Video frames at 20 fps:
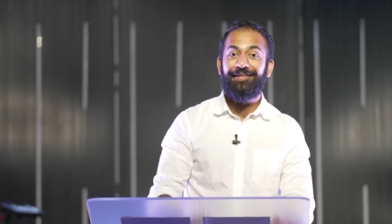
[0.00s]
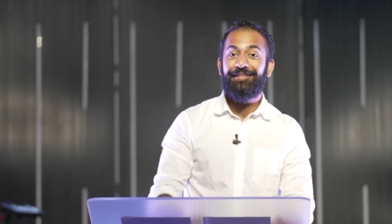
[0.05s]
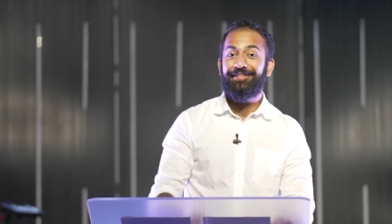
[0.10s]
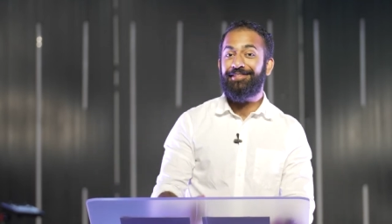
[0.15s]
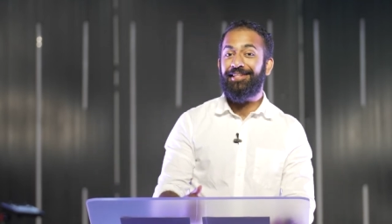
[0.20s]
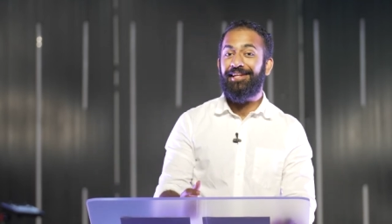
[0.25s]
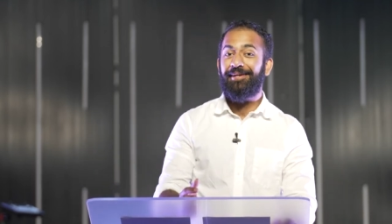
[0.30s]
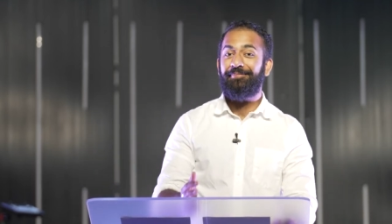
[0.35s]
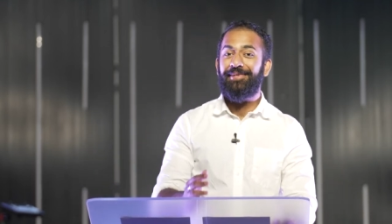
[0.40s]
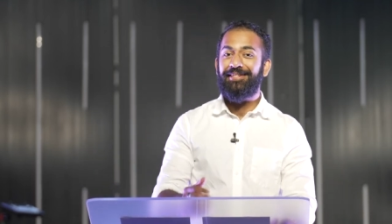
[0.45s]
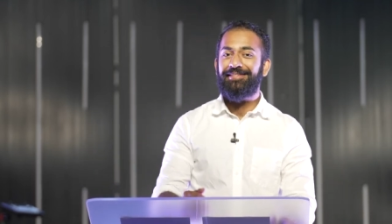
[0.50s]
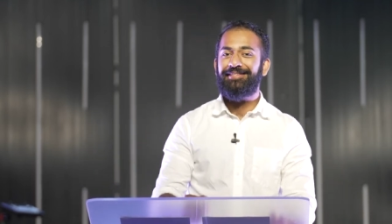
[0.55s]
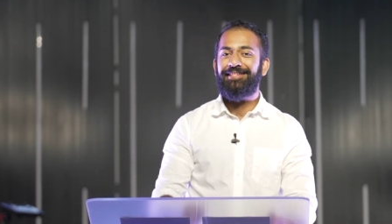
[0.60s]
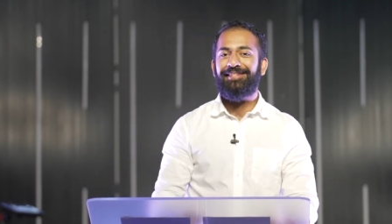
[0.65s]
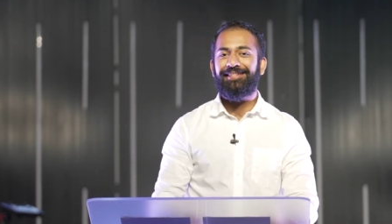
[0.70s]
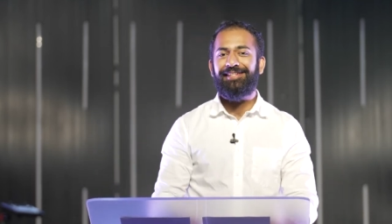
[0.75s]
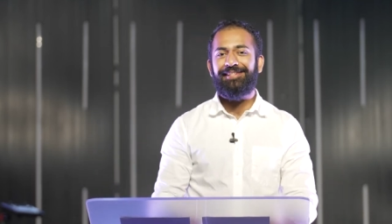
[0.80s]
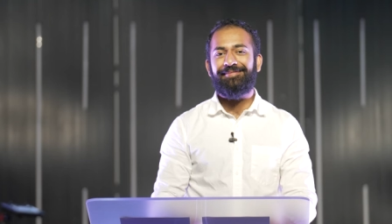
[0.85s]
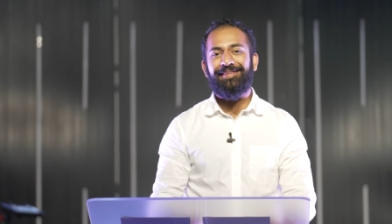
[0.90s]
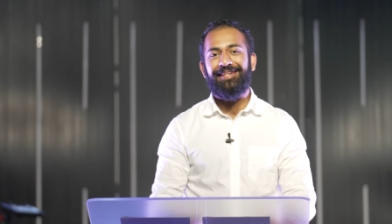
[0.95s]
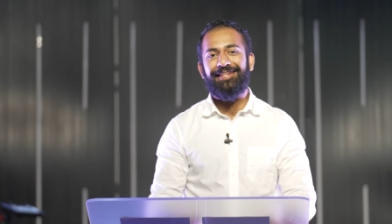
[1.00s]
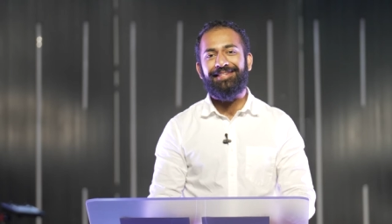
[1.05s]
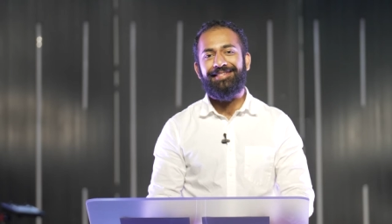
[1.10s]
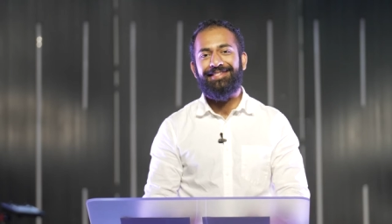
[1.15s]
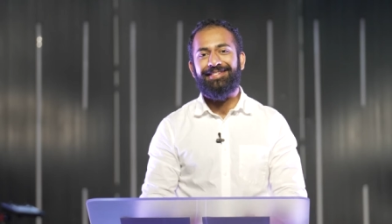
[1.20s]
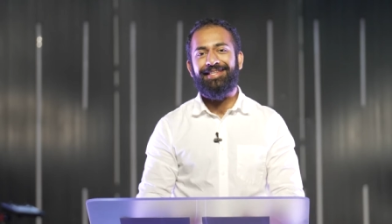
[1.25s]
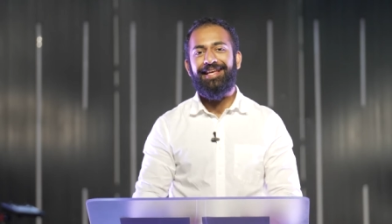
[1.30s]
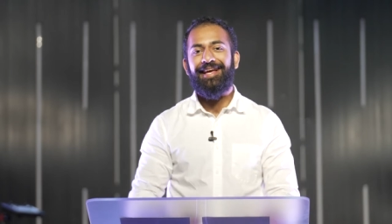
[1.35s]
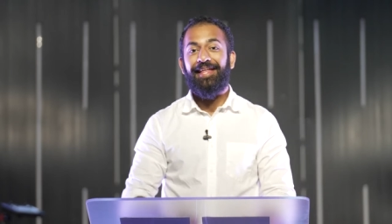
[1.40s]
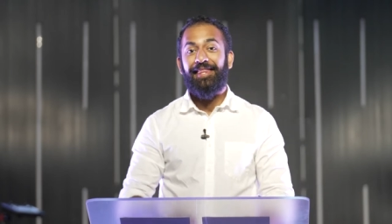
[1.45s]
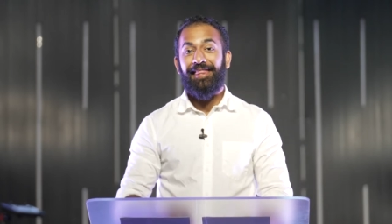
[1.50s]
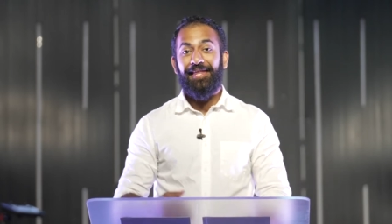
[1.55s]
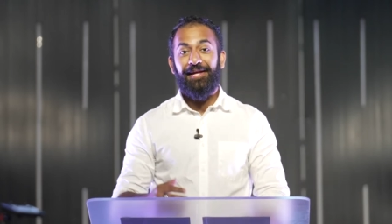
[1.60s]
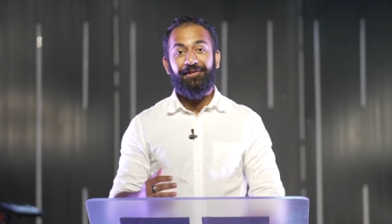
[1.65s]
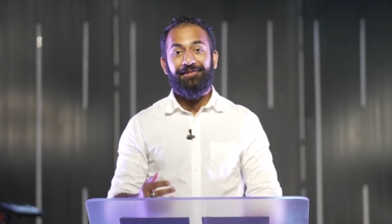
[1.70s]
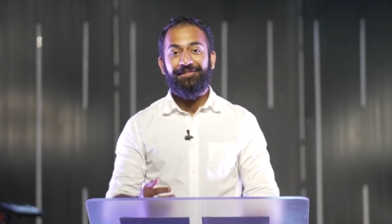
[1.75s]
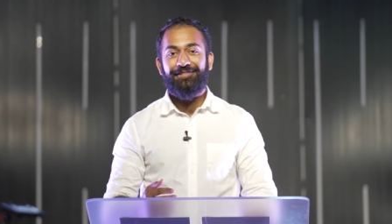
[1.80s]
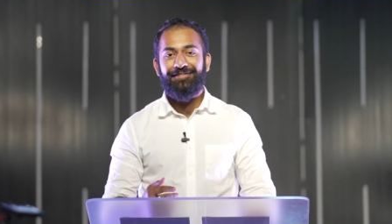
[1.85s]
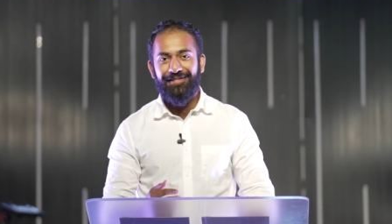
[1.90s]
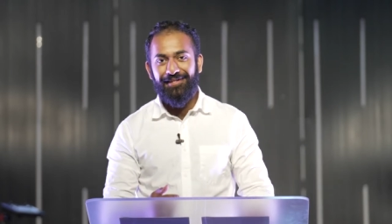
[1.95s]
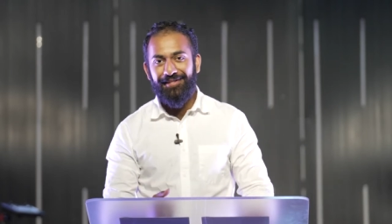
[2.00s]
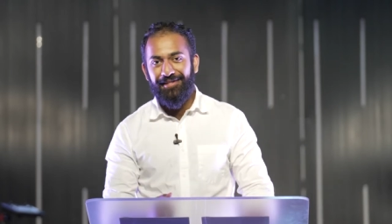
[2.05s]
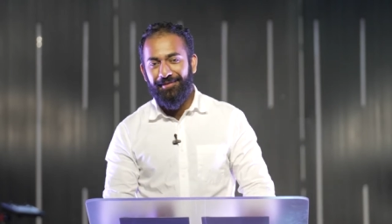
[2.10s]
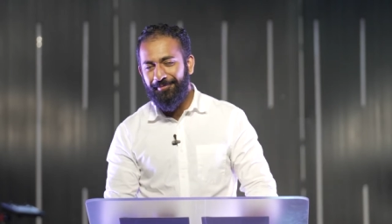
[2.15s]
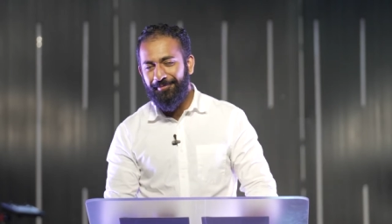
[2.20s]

So that basically means that on Sunday